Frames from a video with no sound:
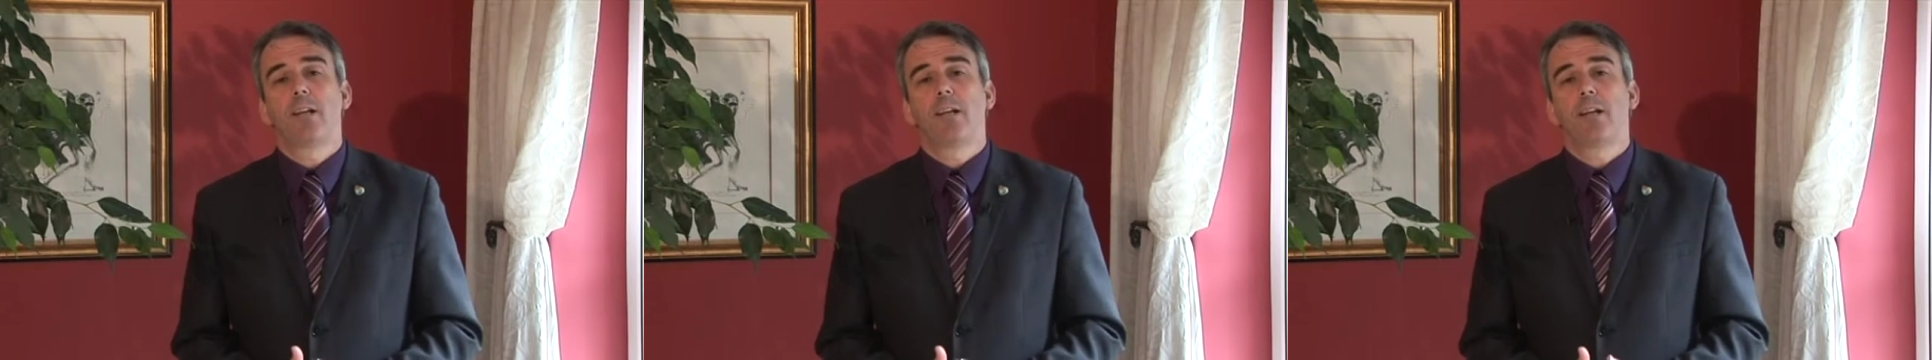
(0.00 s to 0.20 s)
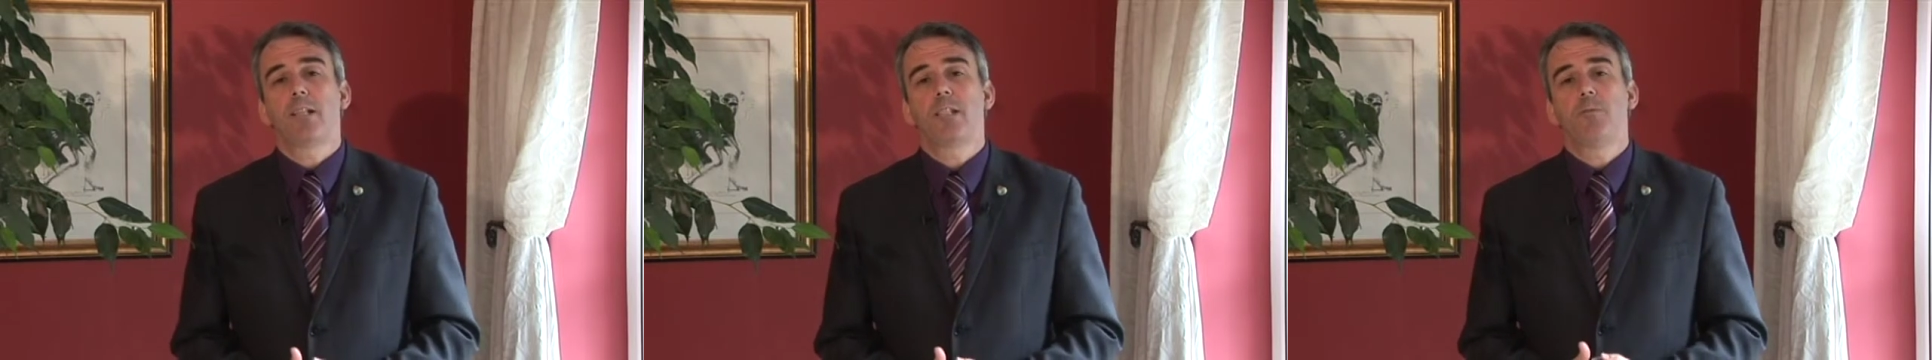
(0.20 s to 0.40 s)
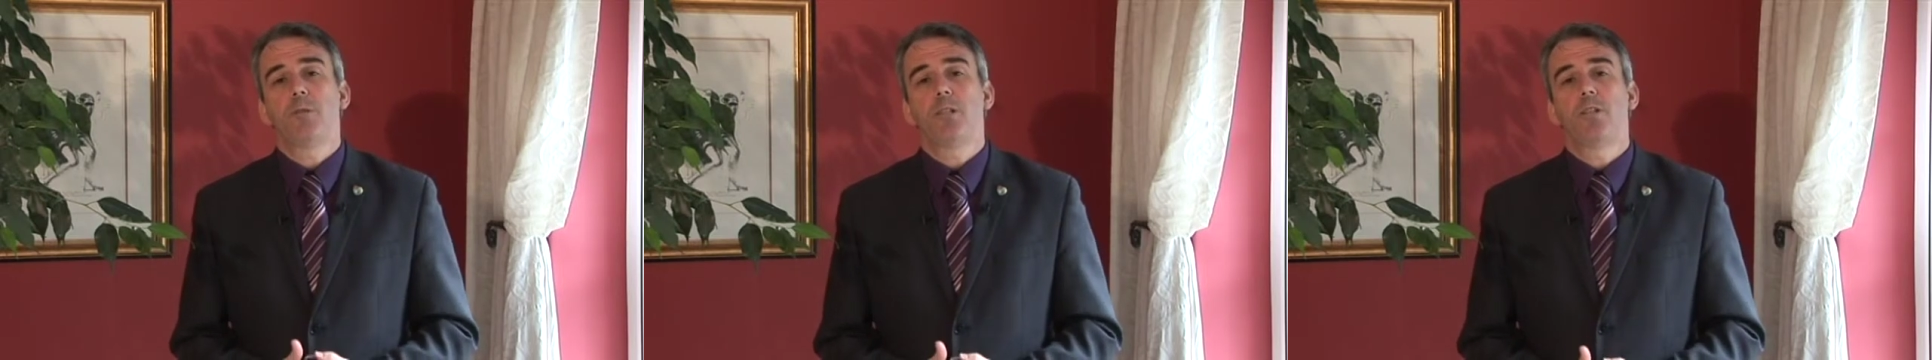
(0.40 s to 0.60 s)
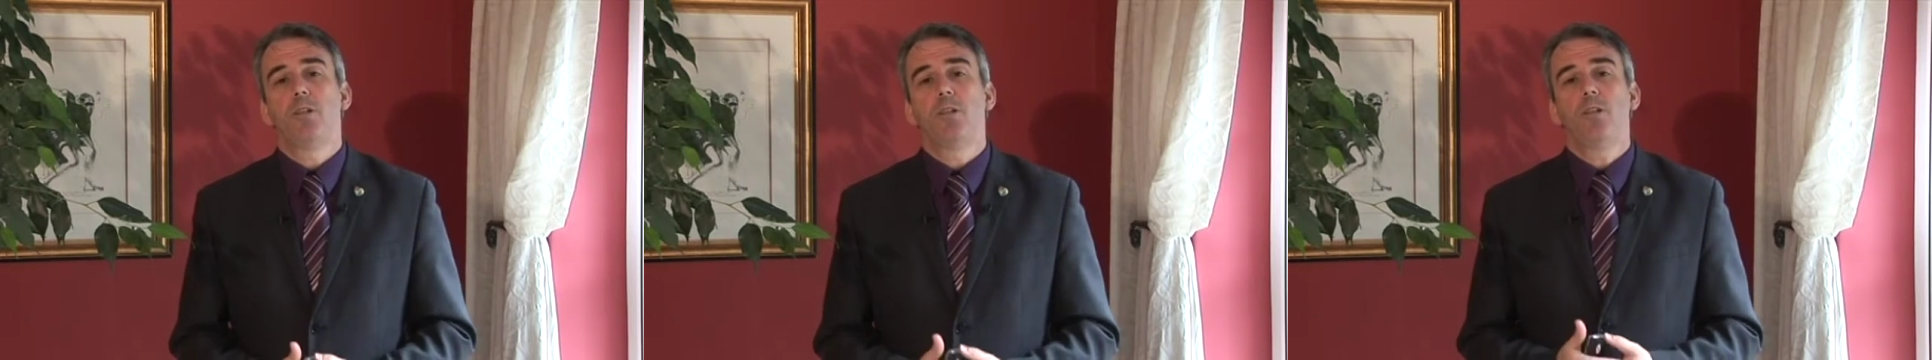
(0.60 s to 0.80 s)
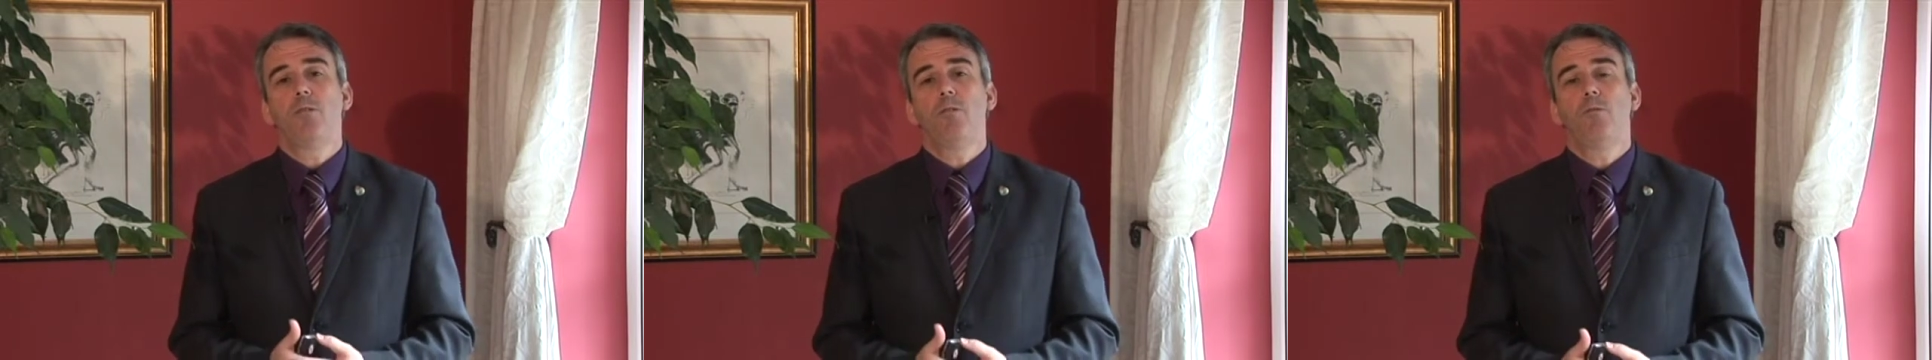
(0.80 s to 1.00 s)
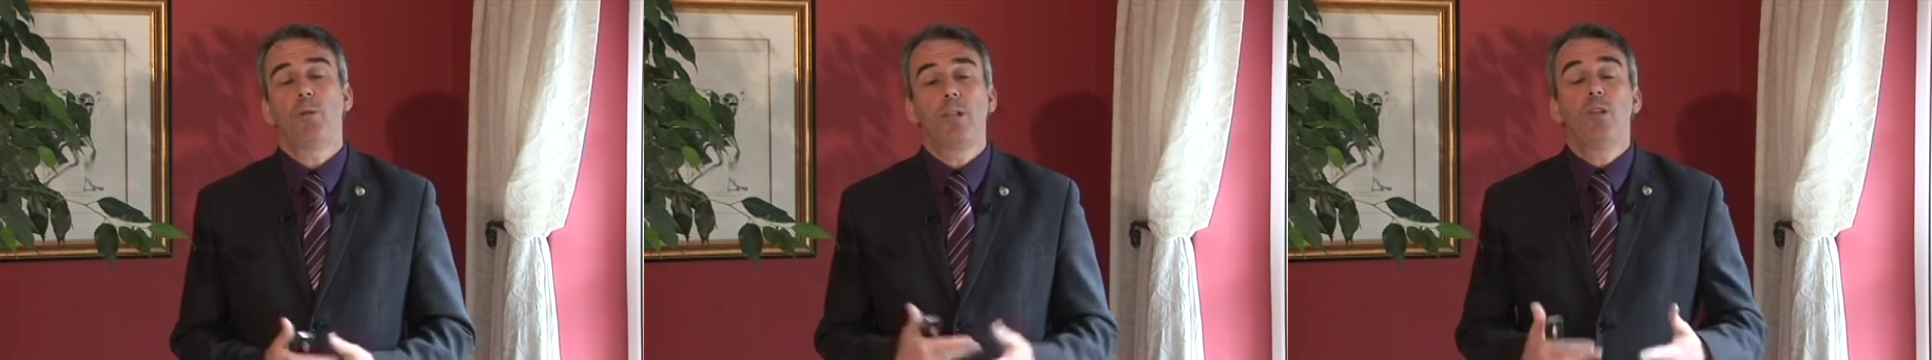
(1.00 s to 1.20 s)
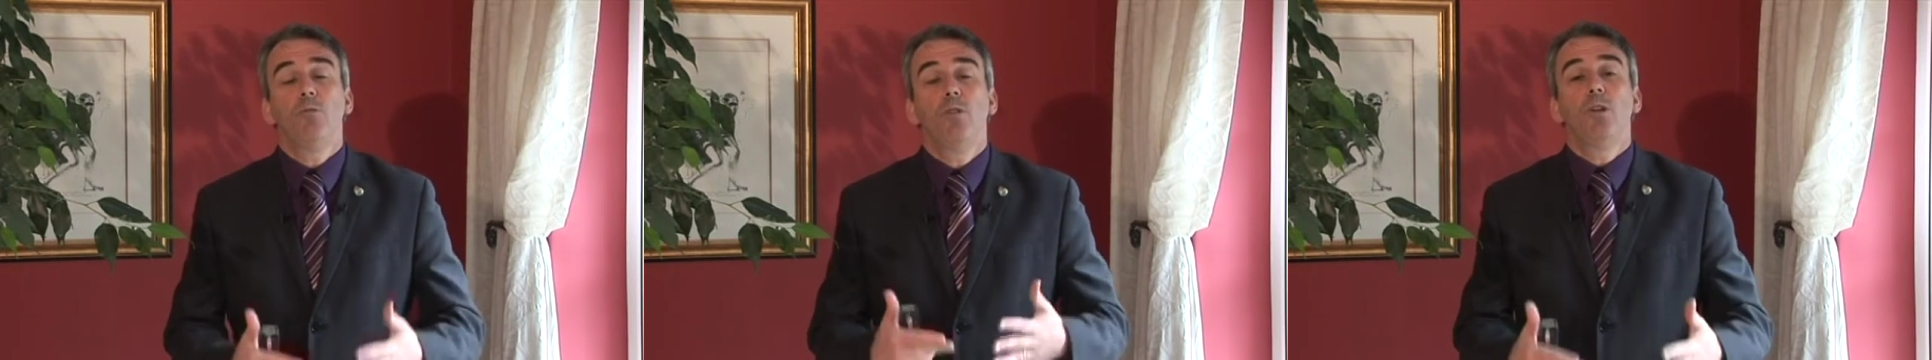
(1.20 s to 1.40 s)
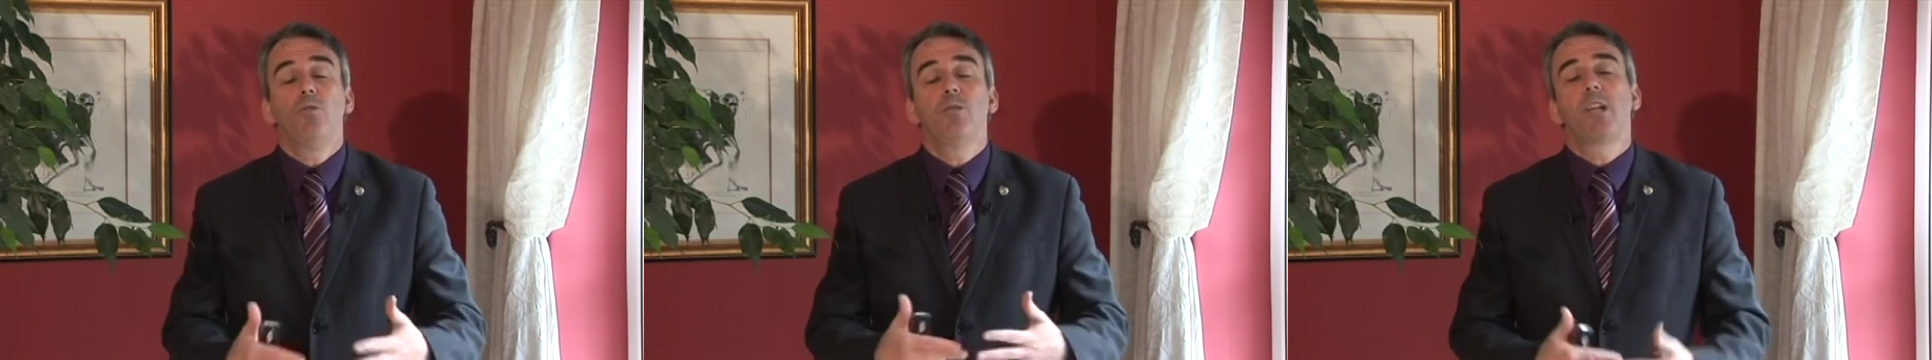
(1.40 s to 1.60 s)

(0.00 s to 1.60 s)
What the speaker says: We do lose